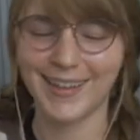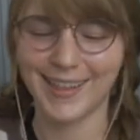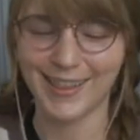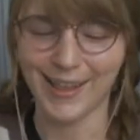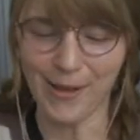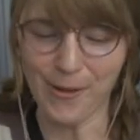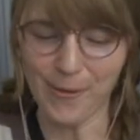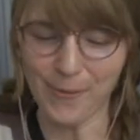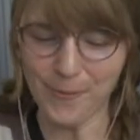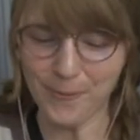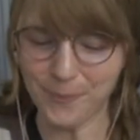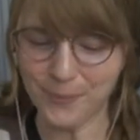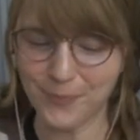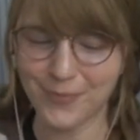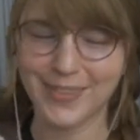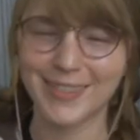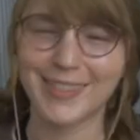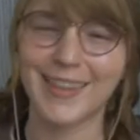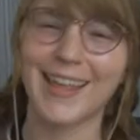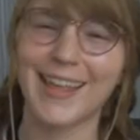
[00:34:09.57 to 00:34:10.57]
So
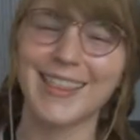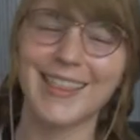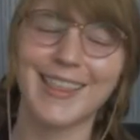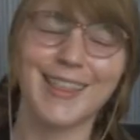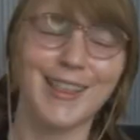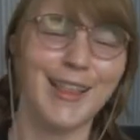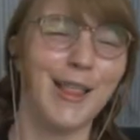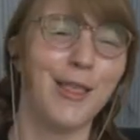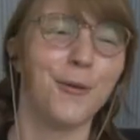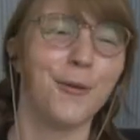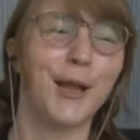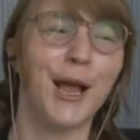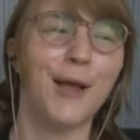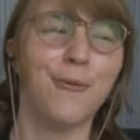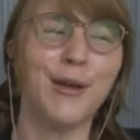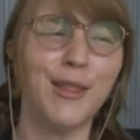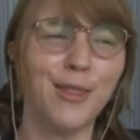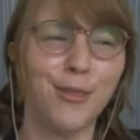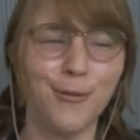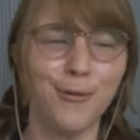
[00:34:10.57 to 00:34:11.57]
that's what I
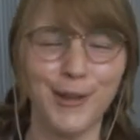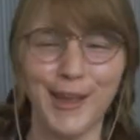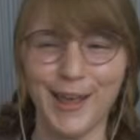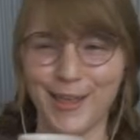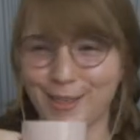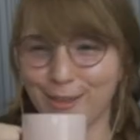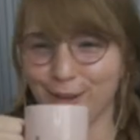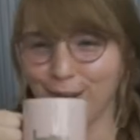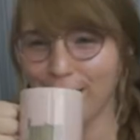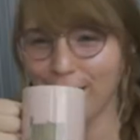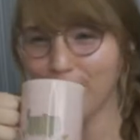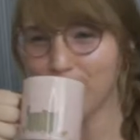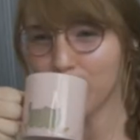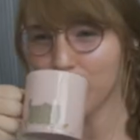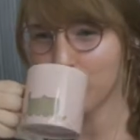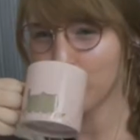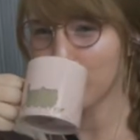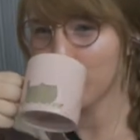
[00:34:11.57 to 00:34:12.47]
went through yesterday.